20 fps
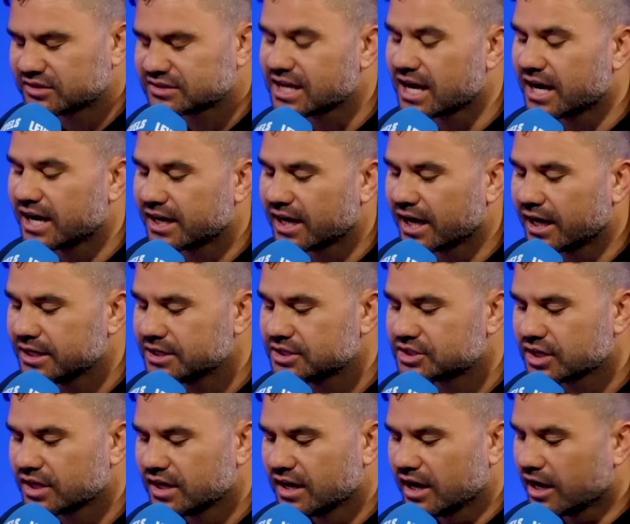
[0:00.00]
day and
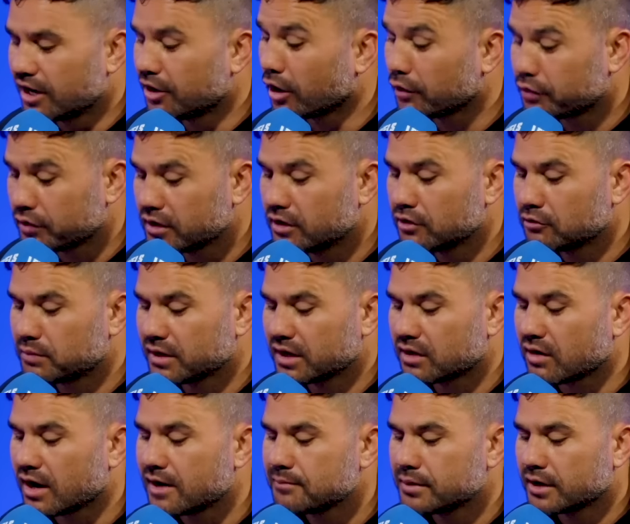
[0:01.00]
age. And I think he would be a
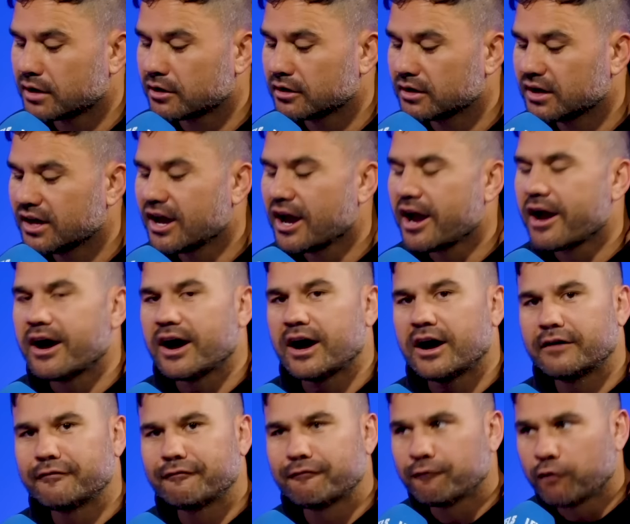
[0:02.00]
great pairing.
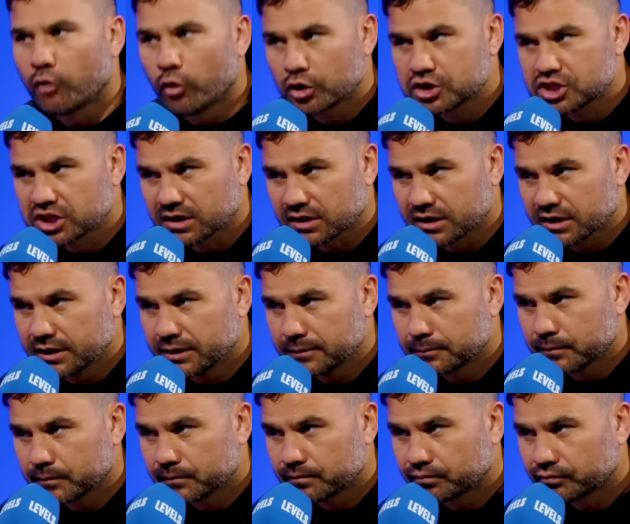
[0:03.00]
Unfortunately,
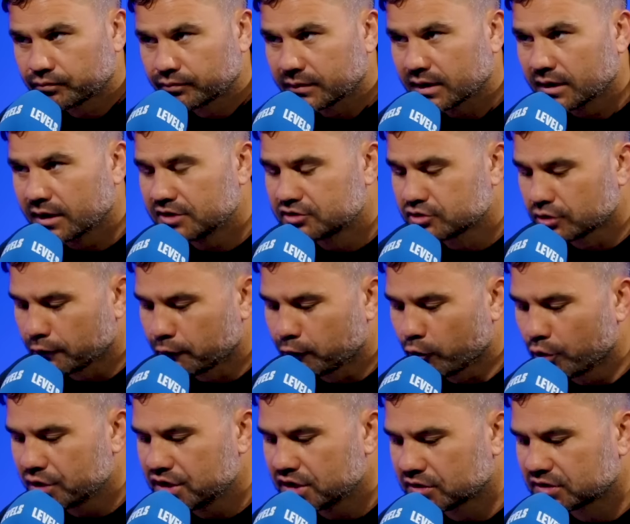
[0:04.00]
he's got a
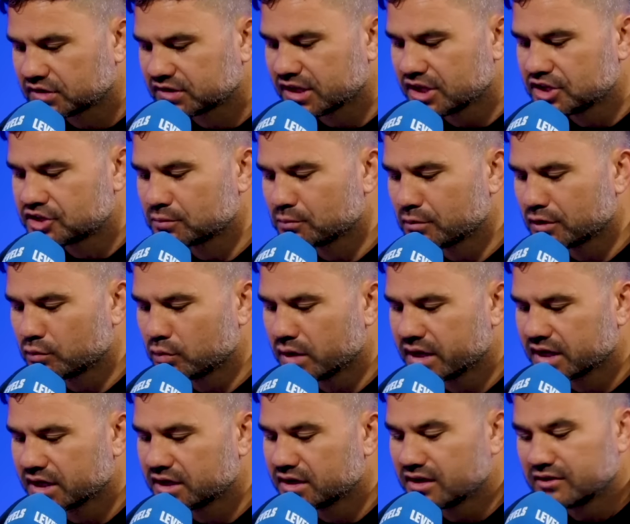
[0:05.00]
4-year extension with
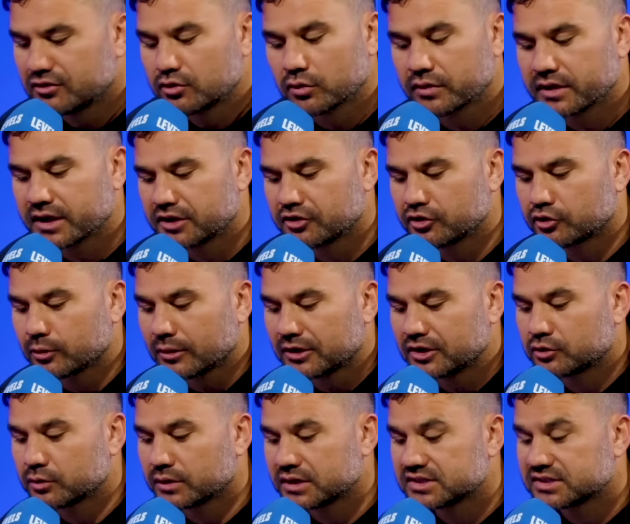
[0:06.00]
Wigan until the end of
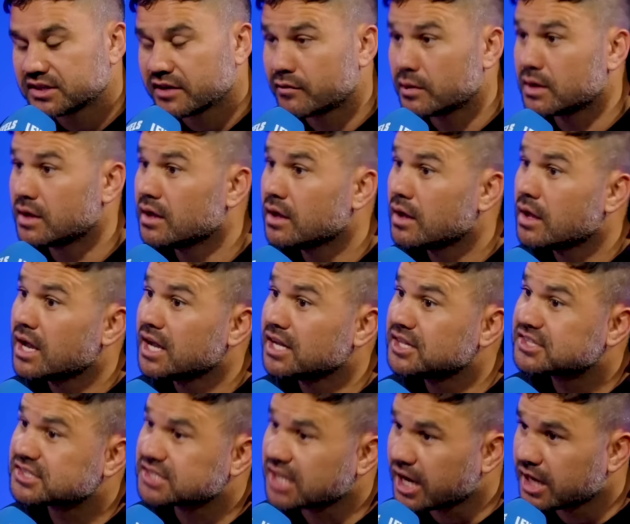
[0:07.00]
2027. In
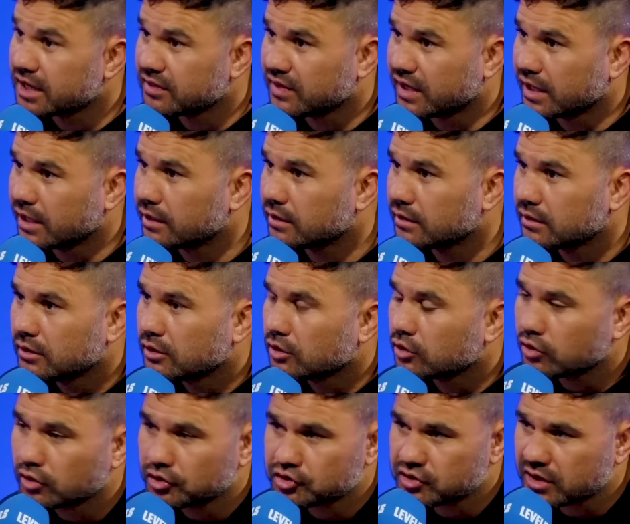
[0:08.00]
saying that,
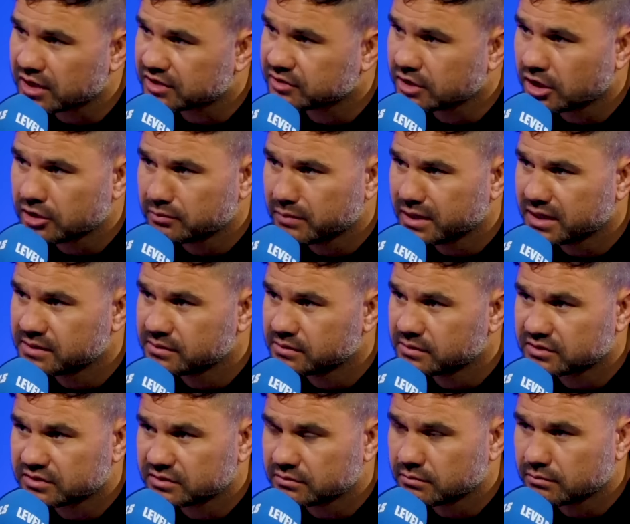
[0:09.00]
contracts don't mean
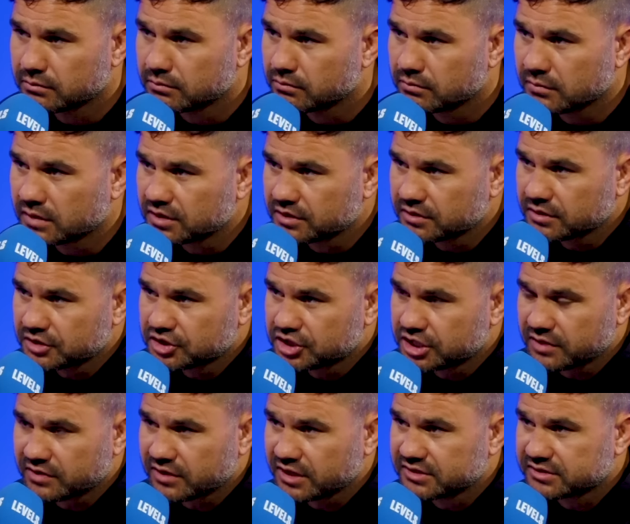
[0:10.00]

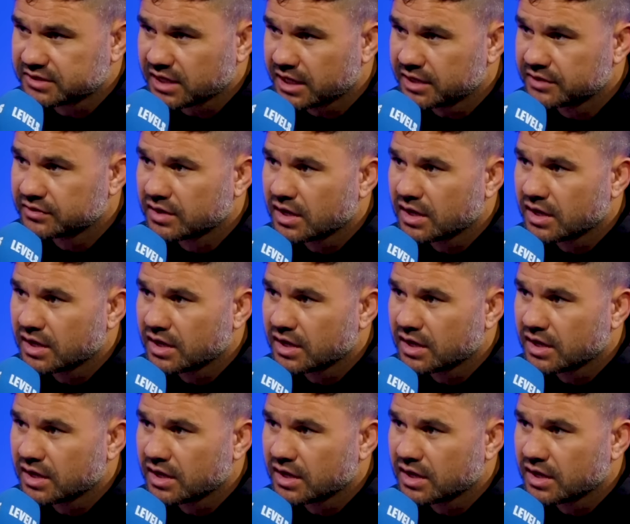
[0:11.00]
shit these days.